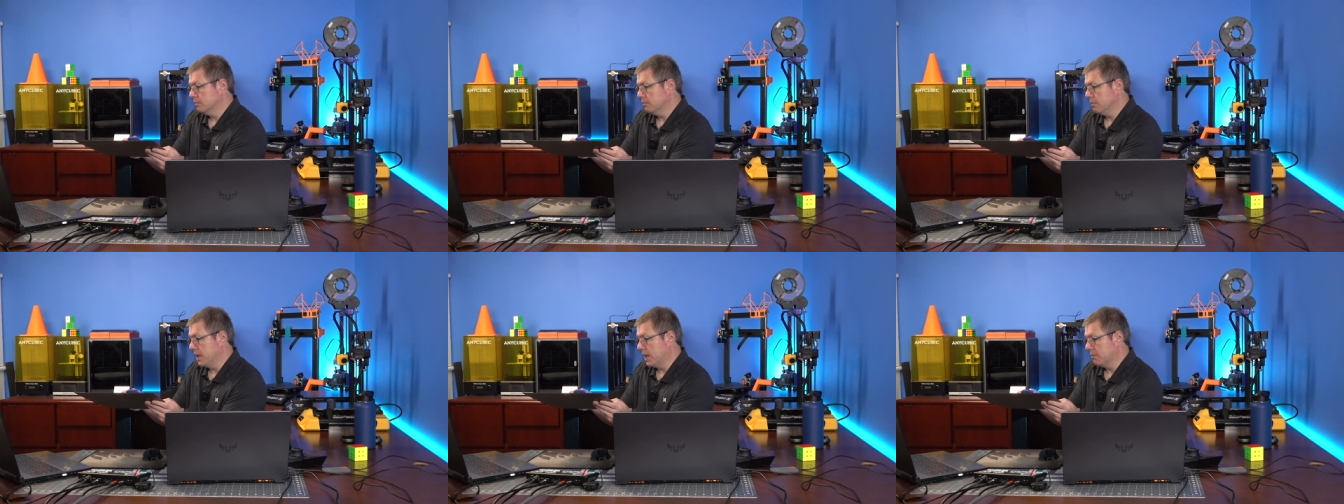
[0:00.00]

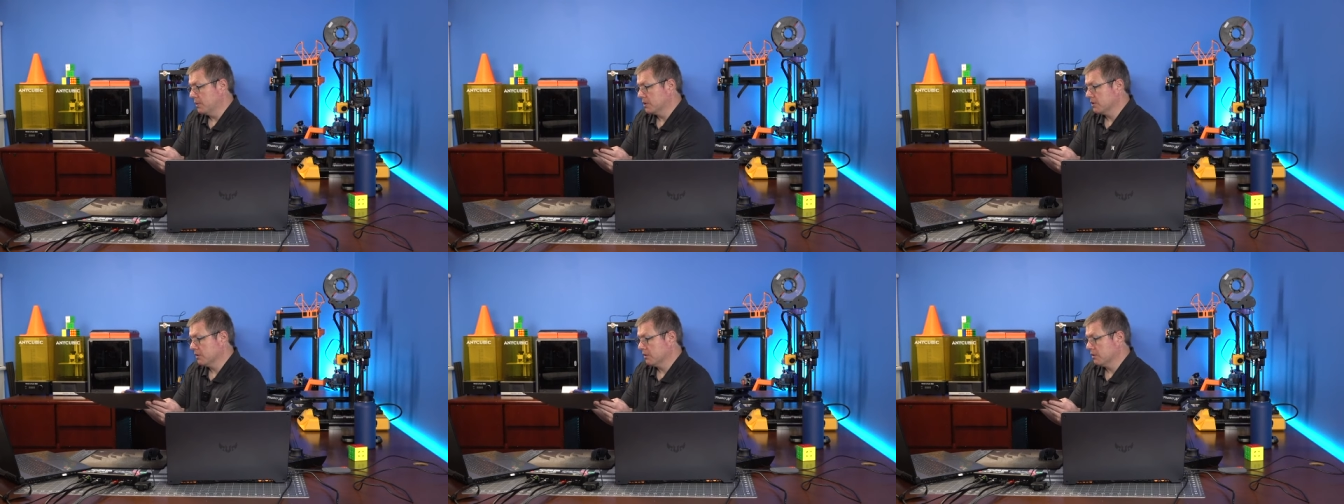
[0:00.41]
Bottom
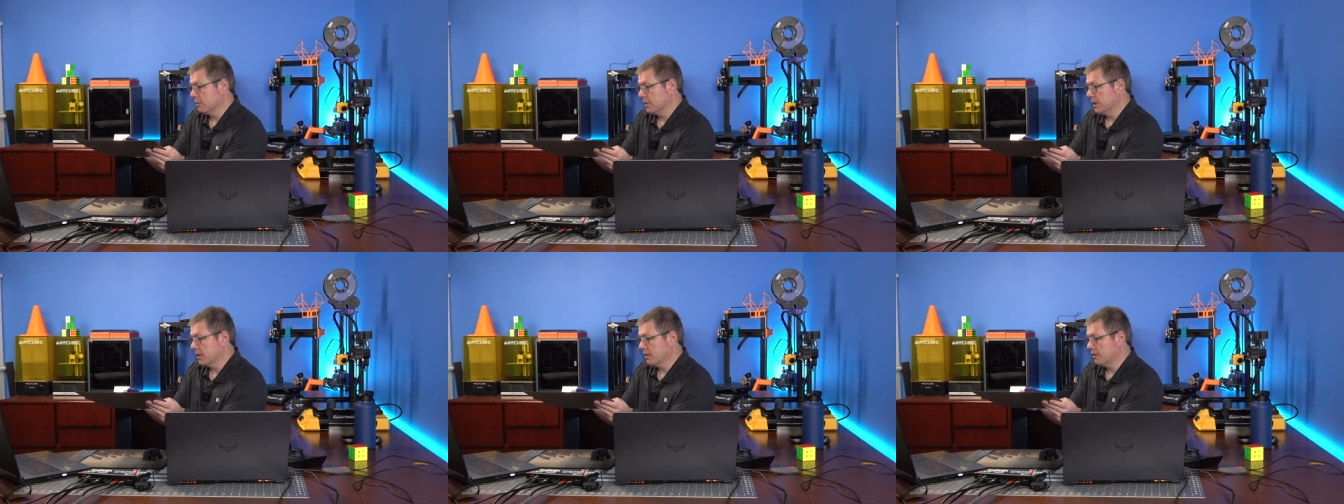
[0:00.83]
looks a little
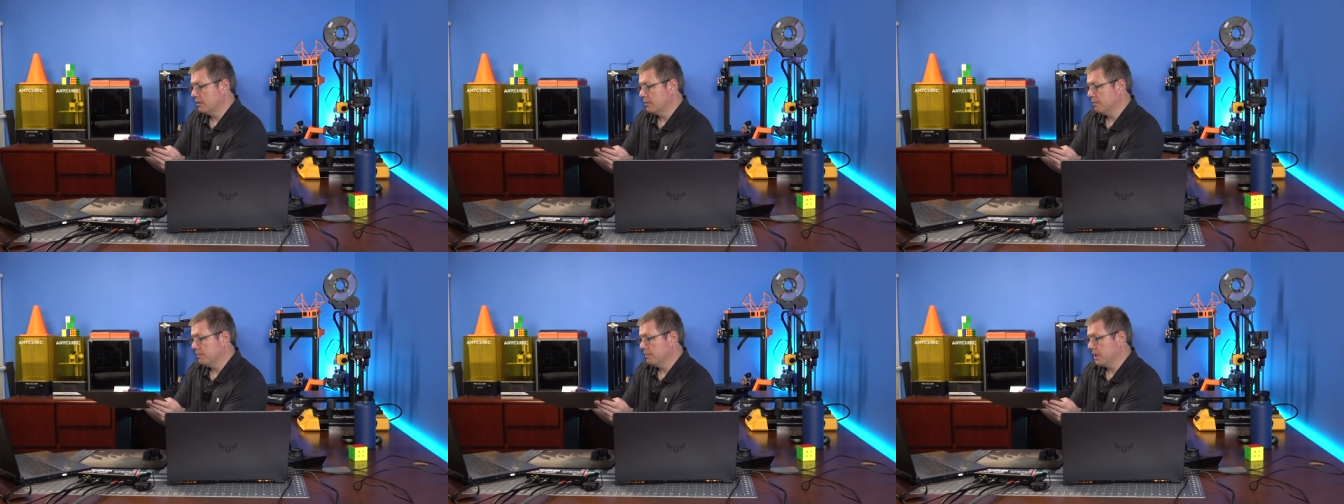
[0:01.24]
weird.
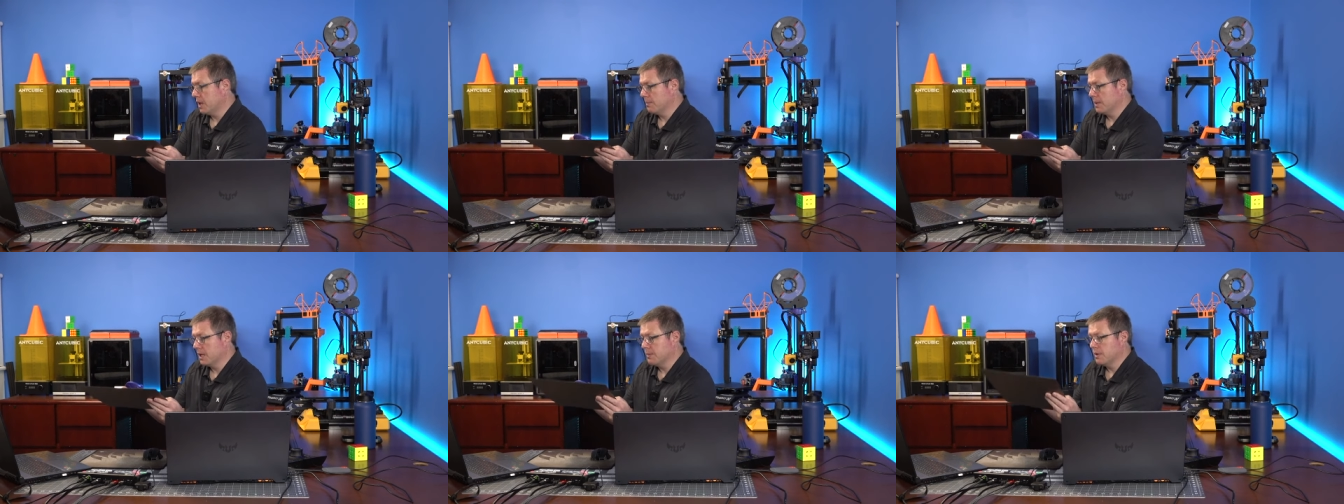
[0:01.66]
Bottom
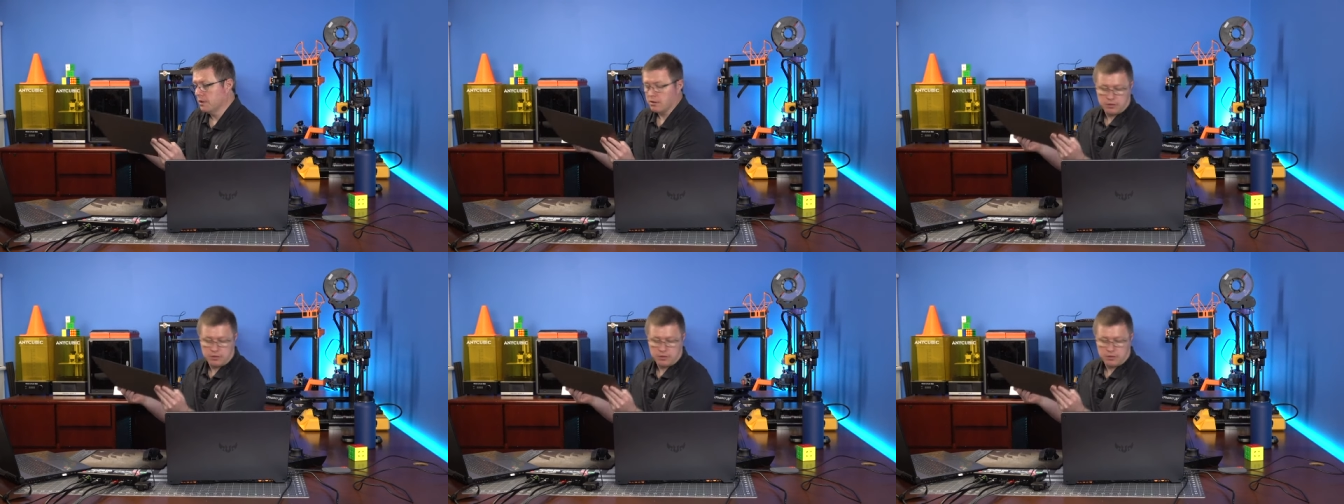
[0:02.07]
might have been a little